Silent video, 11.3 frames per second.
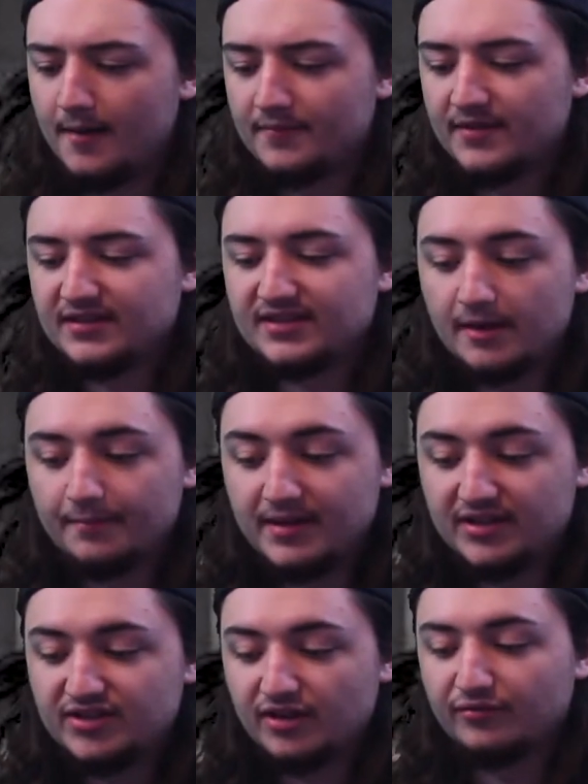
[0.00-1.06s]
This is
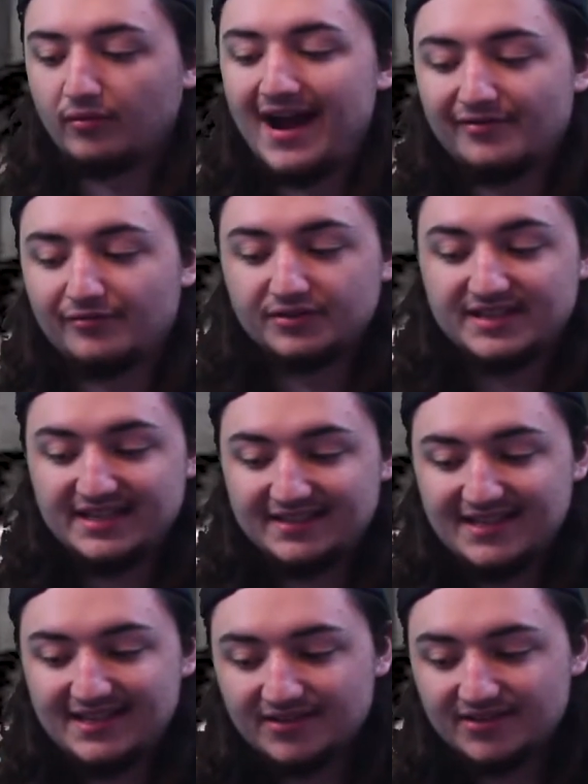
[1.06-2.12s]
Abyss of Wrathful
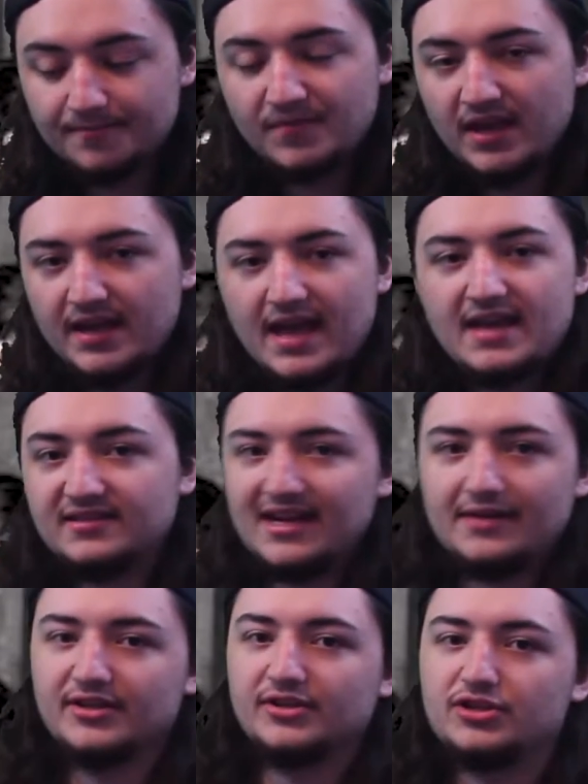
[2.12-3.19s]
Deities. It
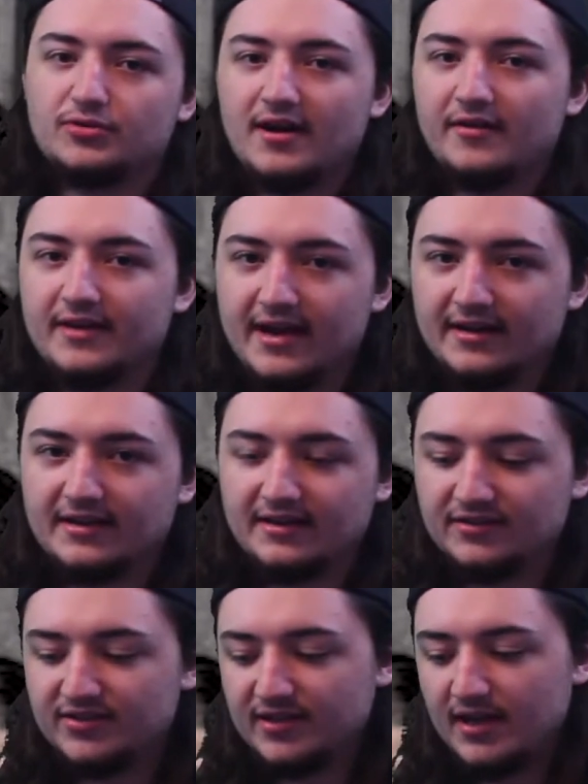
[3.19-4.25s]
sounds like it's straight out of the
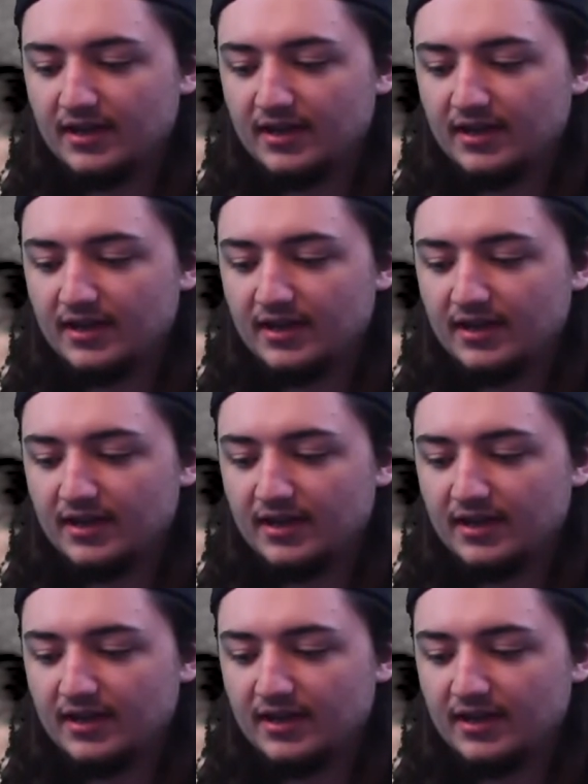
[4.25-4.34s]
90s.